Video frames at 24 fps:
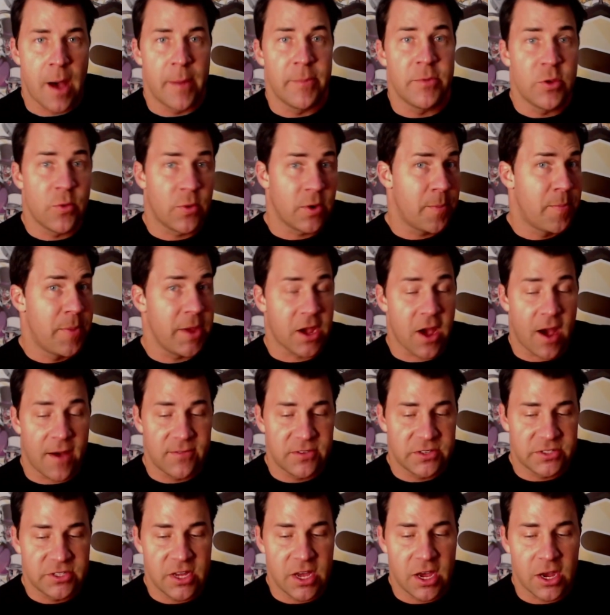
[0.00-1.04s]
You want to pick
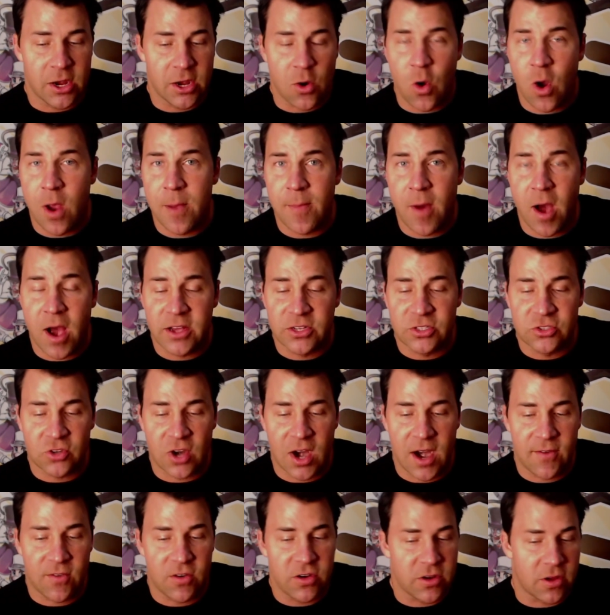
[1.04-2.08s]
obviously a Coinbox
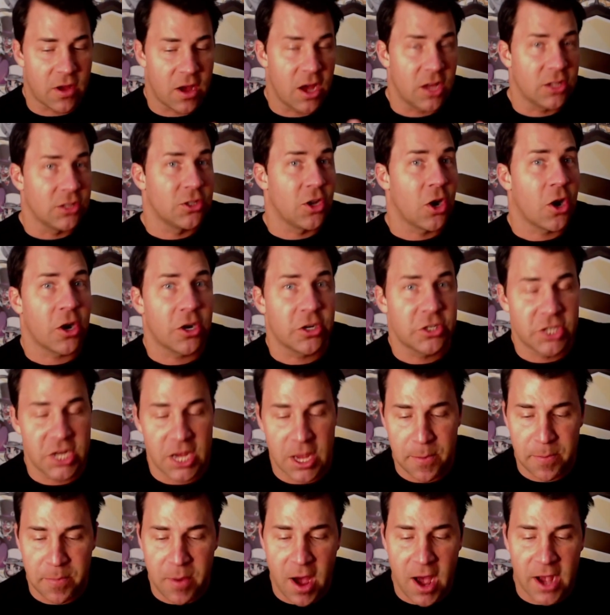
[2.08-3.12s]
driver, a large
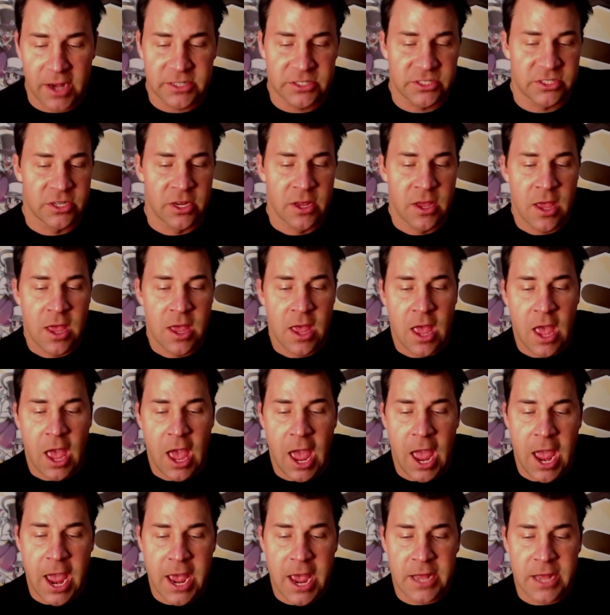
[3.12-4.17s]
hitbox,
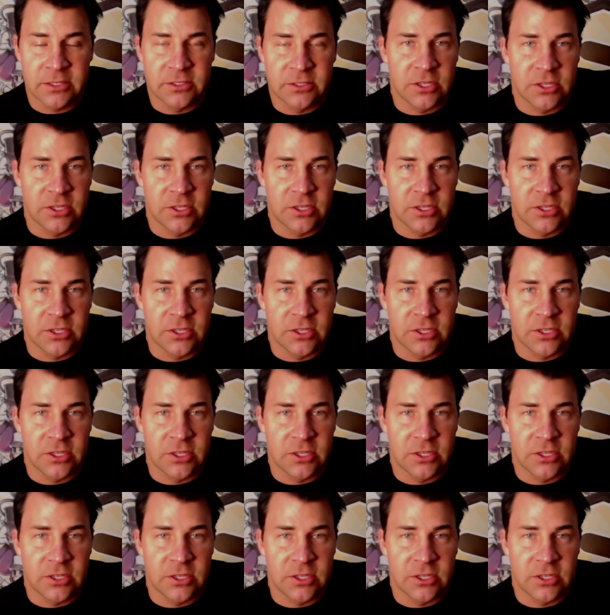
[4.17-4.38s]
and